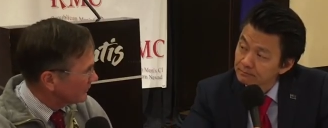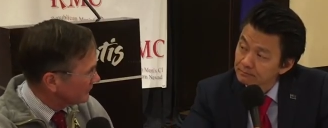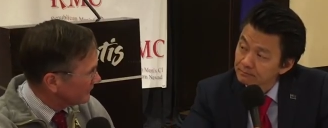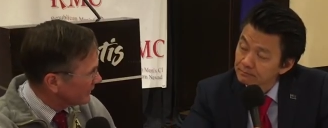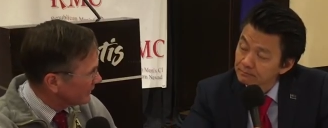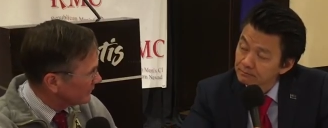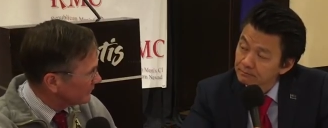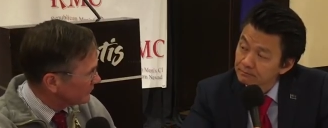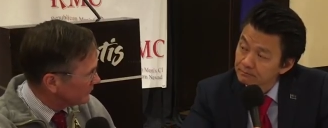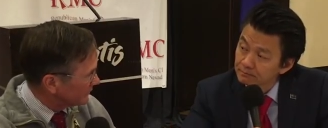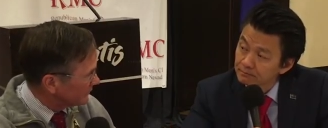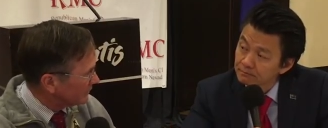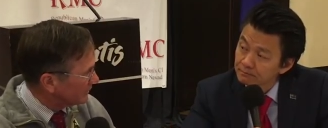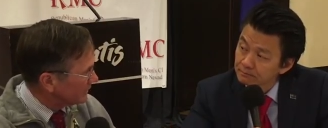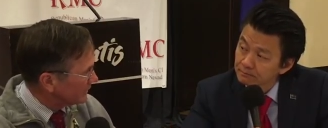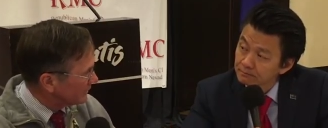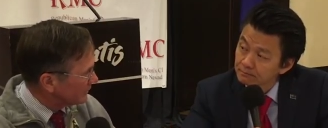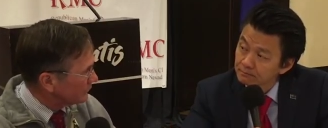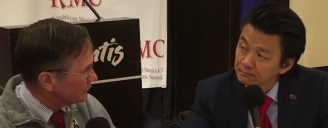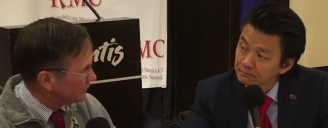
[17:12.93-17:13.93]
Speaker 1: Nevada and Reno
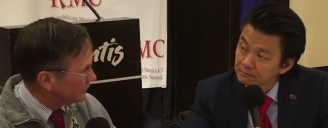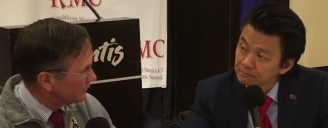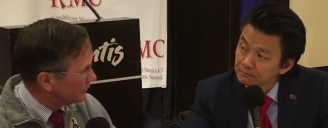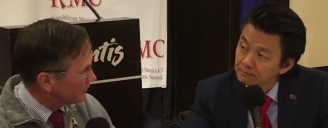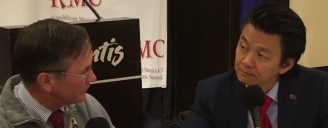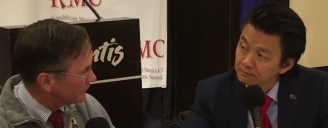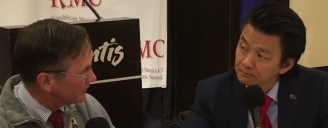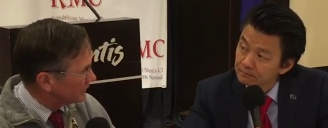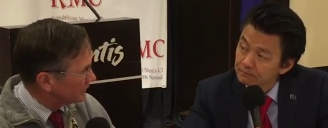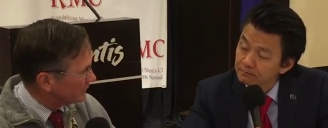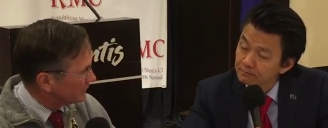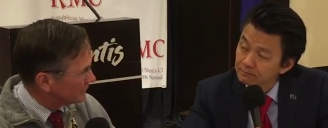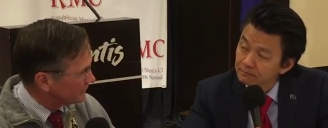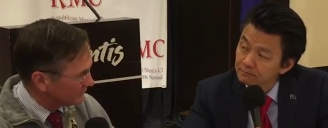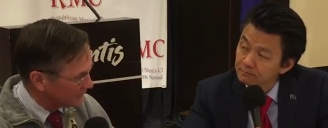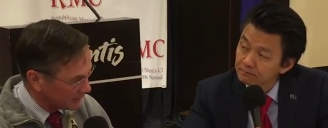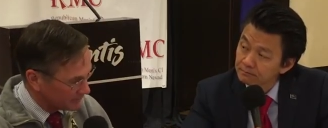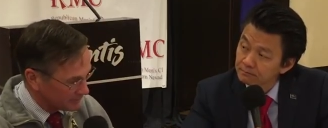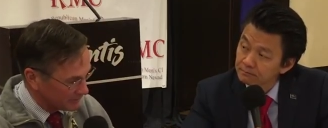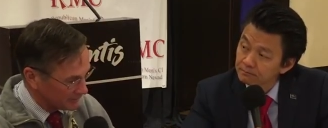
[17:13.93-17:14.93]
and Reno area. Mm -hmm. A lot of
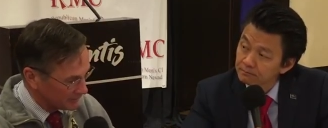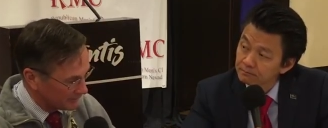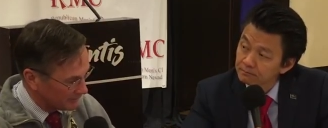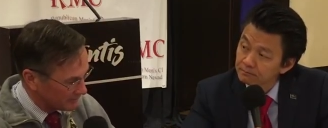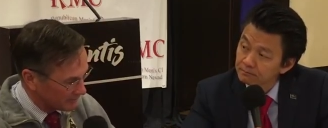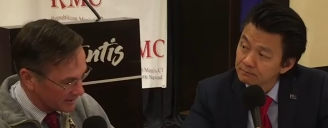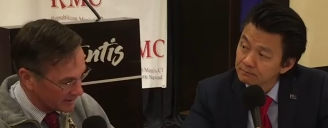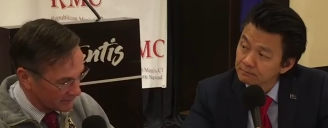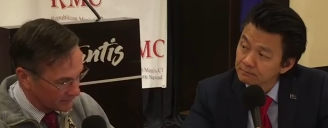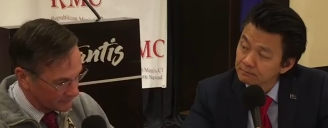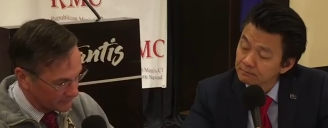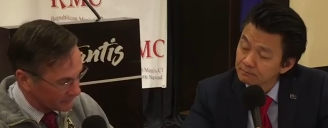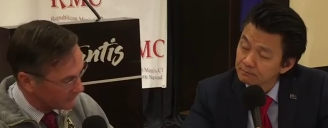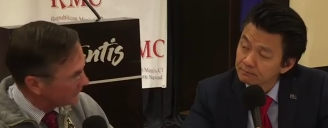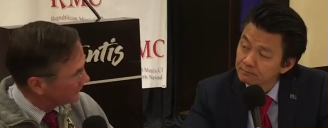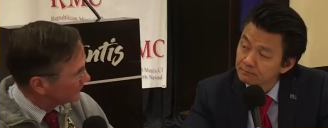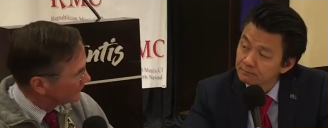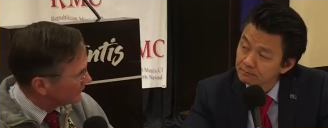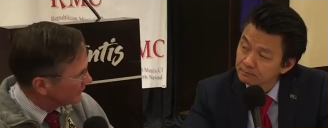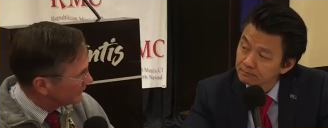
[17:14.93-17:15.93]
mm-hmm. people love the mountains and
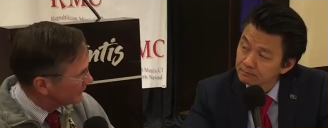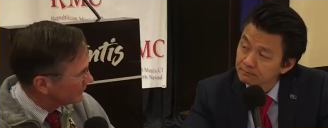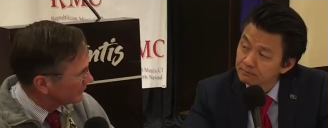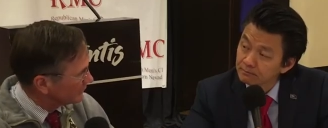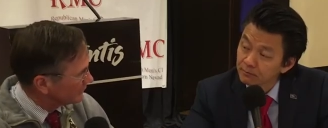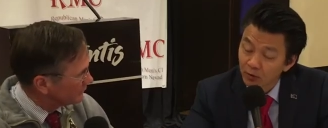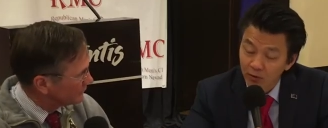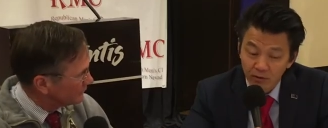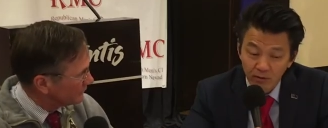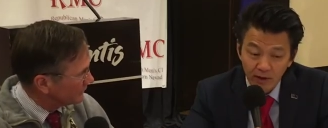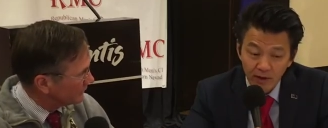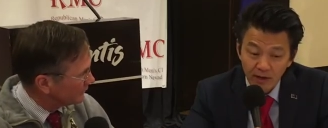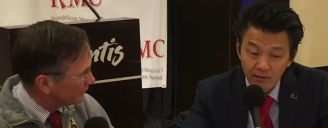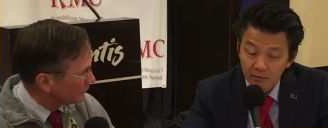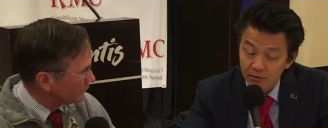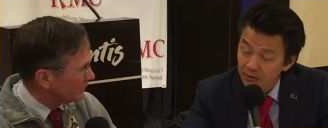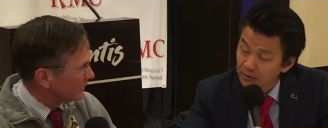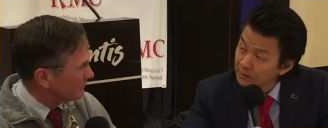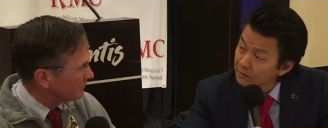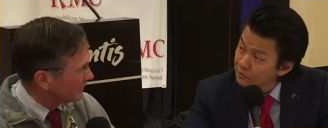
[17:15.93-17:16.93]
mm -hmm. skiing. Well, great.
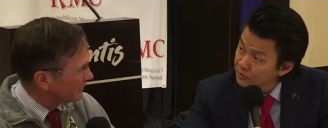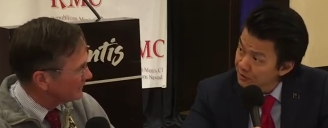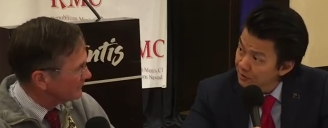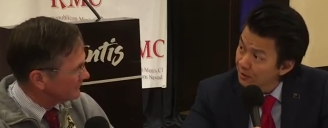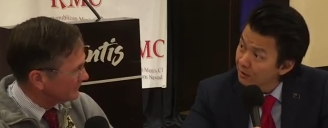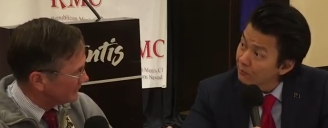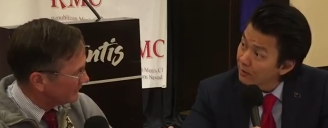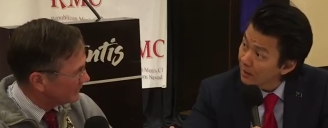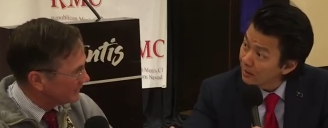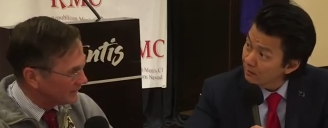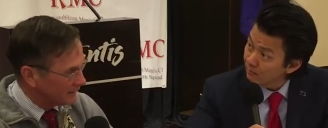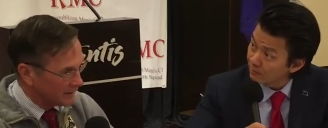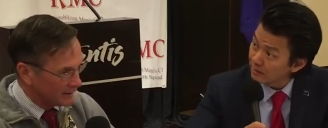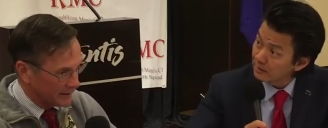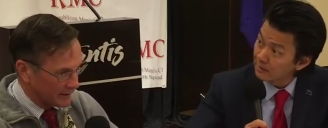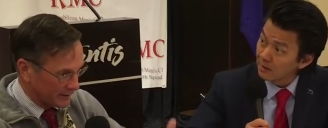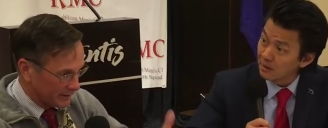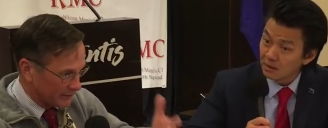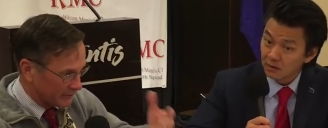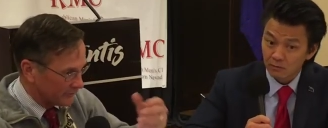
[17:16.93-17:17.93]
Well, great you understand, right? We,
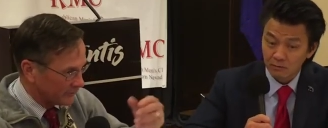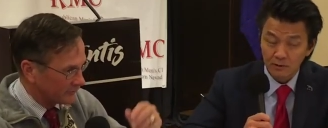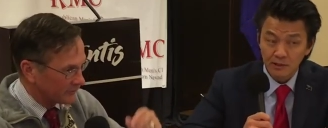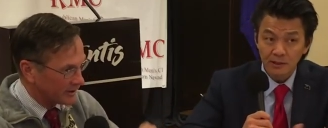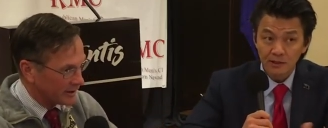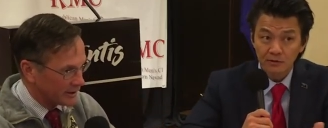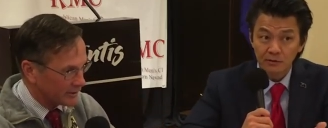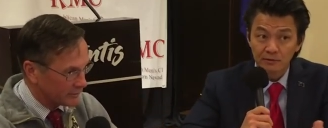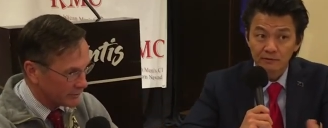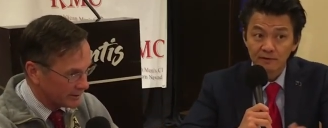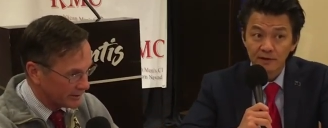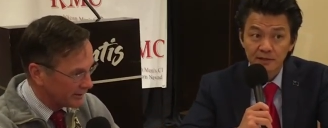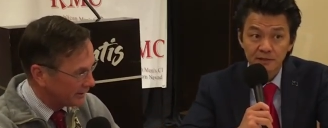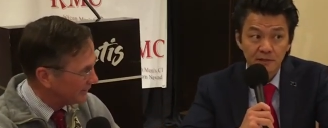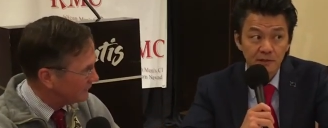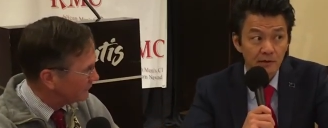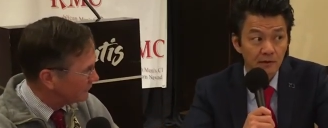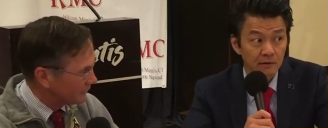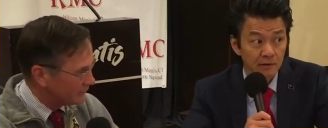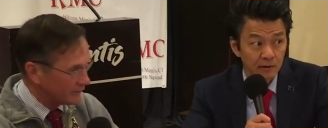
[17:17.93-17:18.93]
and Henderson's got a great
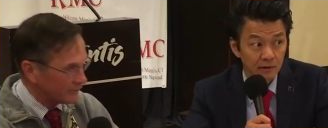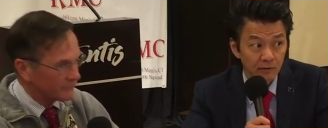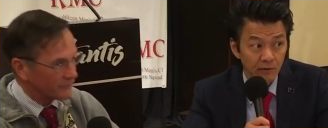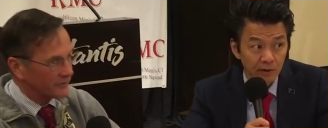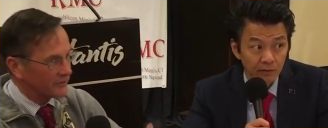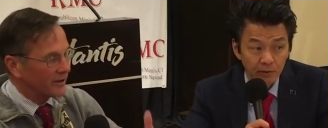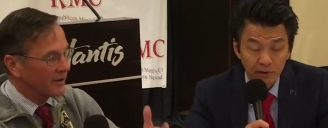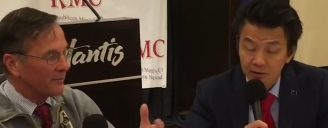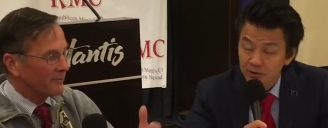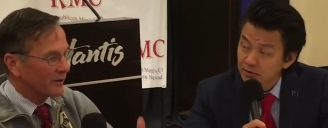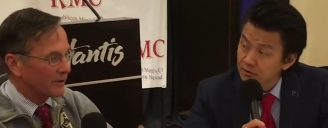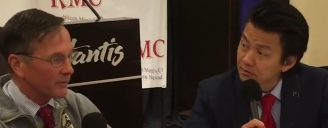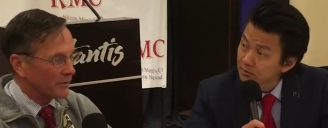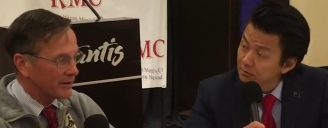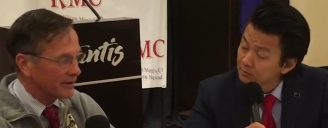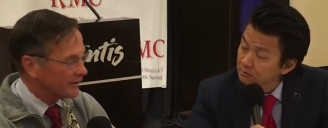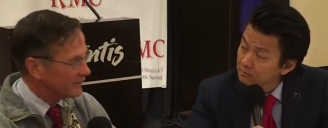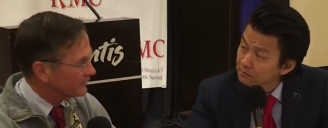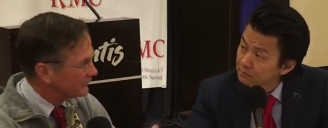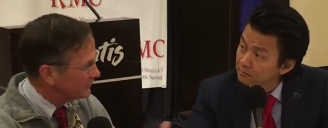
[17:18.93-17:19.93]
name too. Henderson, great by the way,
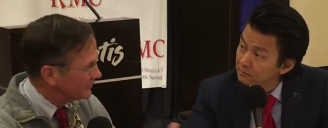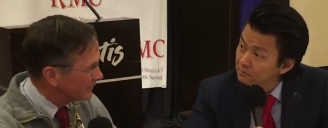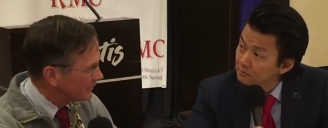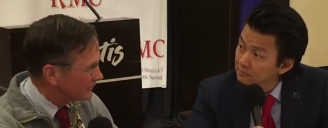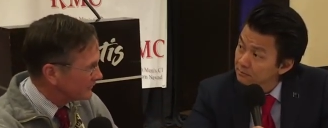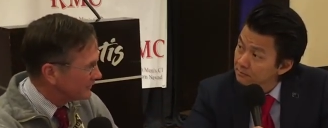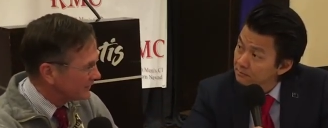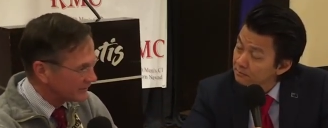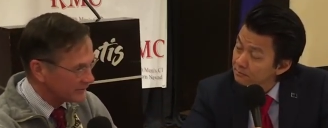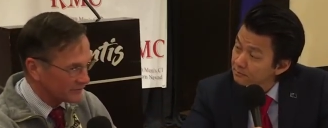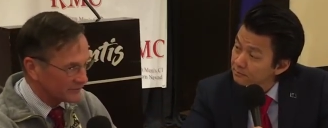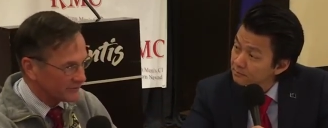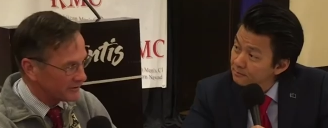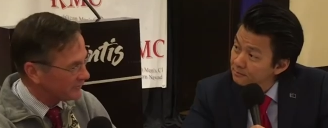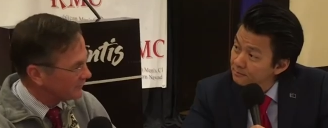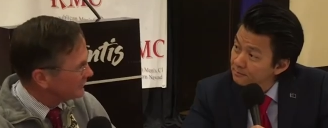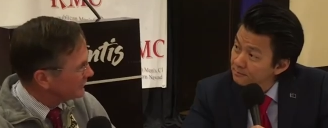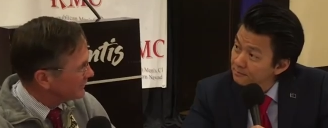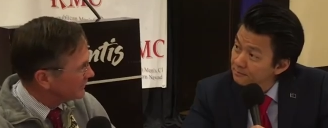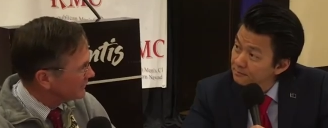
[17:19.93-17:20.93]
Henderson, and Las Vegas, two
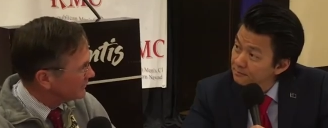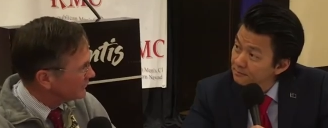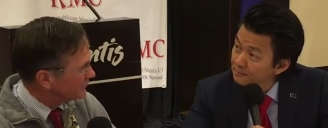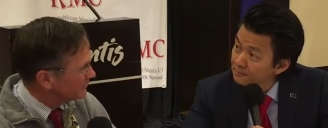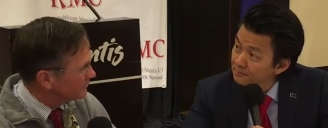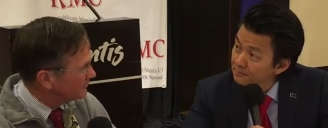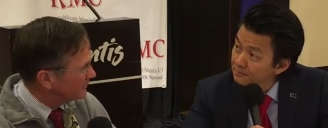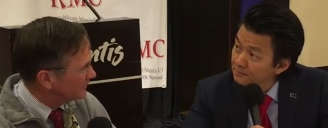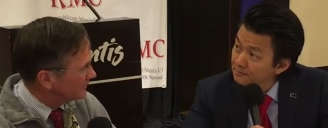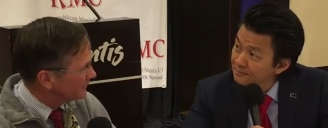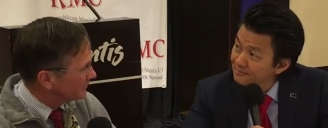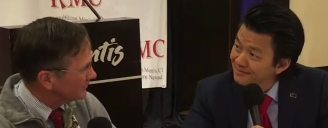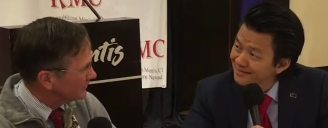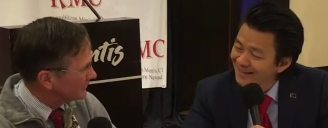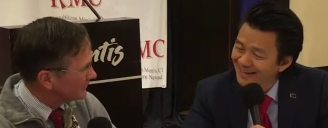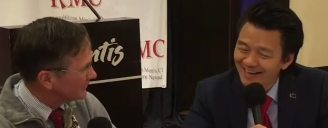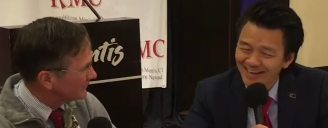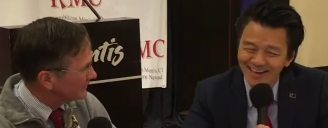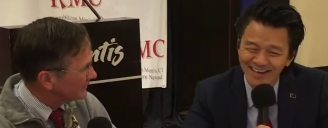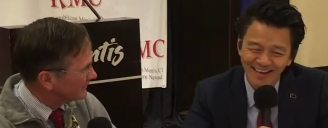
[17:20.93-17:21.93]
different beasts, aren't
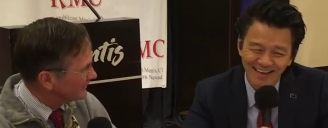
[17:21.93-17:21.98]
they?